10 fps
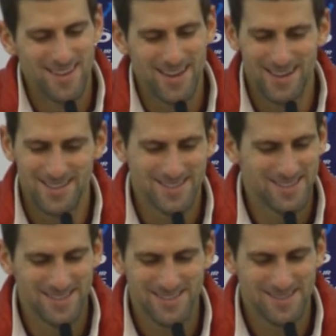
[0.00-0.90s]
Yeah,
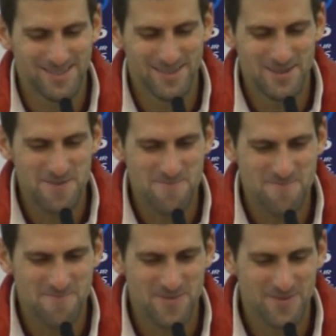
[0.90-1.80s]
it's.
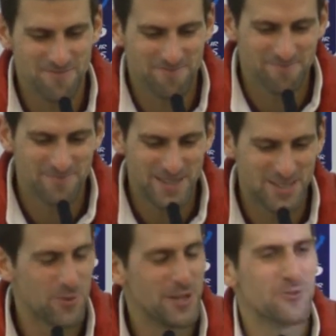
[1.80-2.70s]

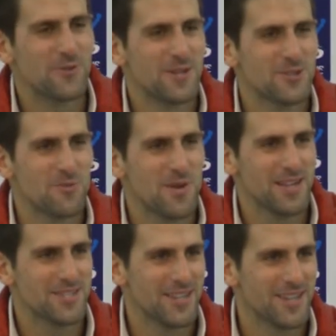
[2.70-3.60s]
Best way to finish the
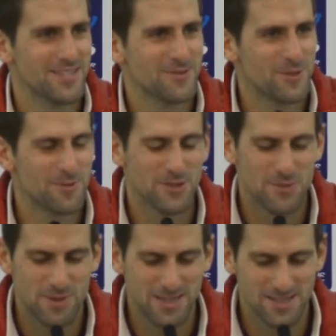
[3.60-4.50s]
match, I guess, with a
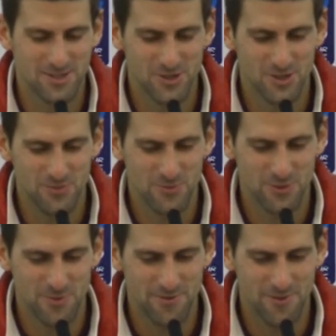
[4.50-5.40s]
passing shot, one of my